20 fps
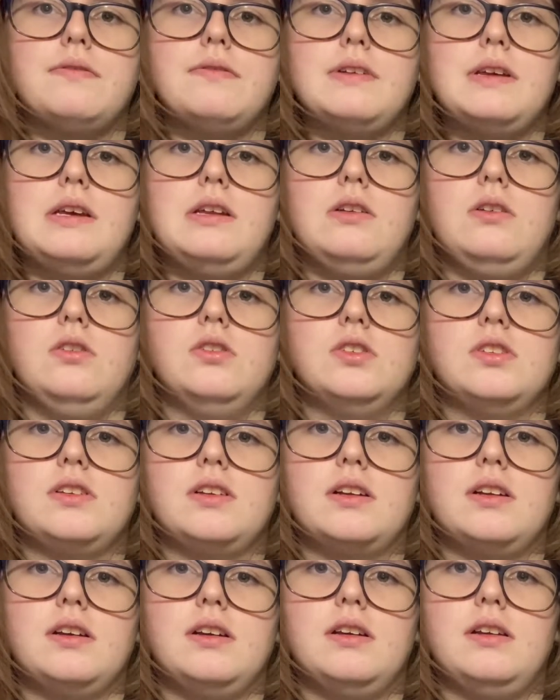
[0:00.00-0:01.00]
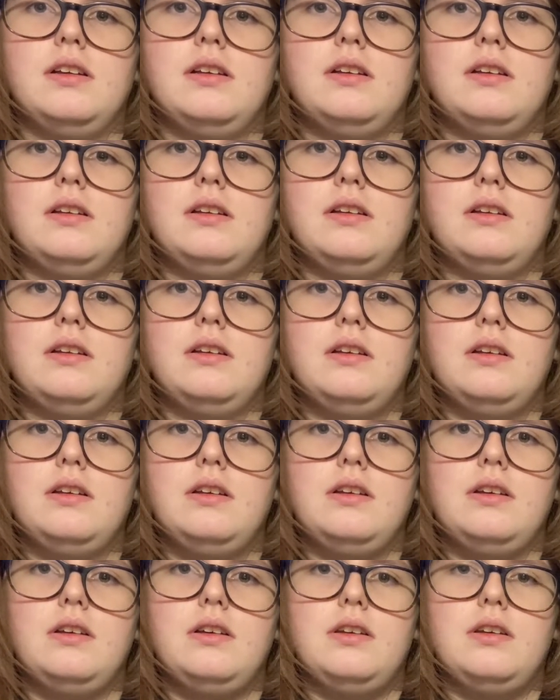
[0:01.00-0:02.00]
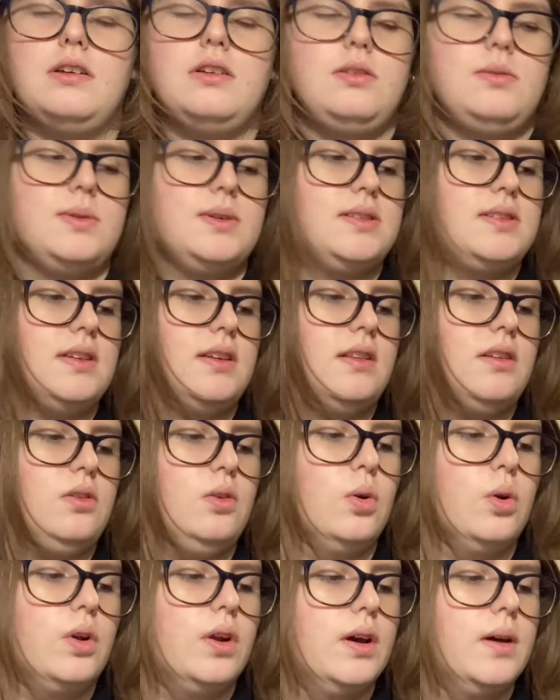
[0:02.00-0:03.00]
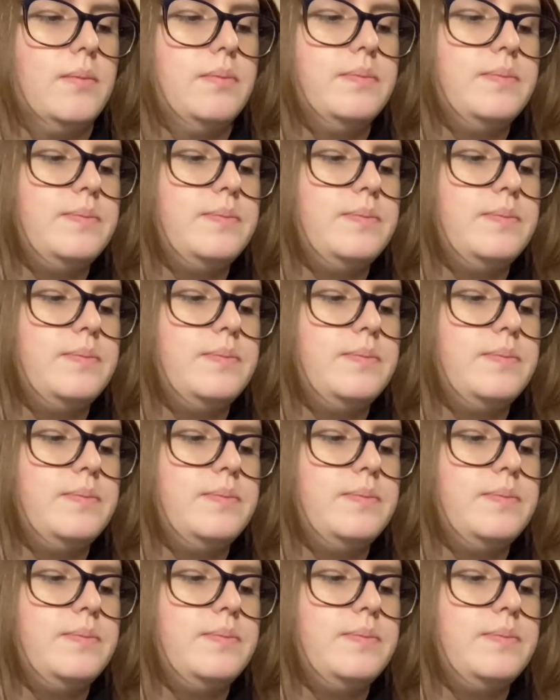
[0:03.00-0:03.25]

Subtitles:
and you're just kind of twisting the doorknob.